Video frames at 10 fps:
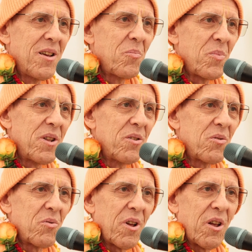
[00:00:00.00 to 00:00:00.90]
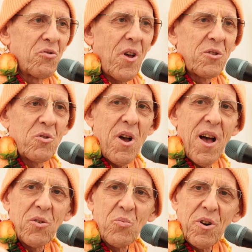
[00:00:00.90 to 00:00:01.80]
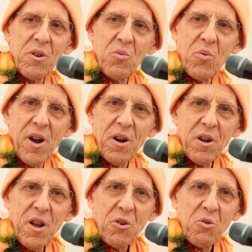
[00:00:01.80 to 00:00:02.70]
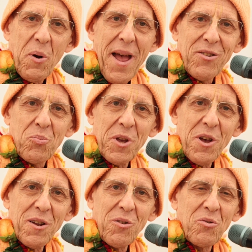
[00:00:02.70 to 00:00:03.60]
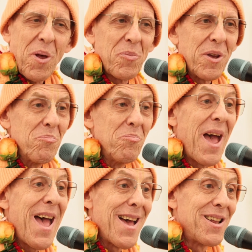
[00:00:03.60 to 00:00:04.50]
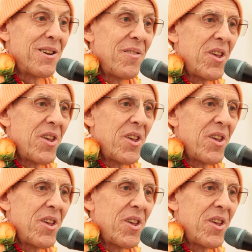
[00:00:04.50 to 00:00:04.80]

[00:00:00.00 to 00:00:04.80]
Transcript: But asatgrahat, we're grasping onto something bad.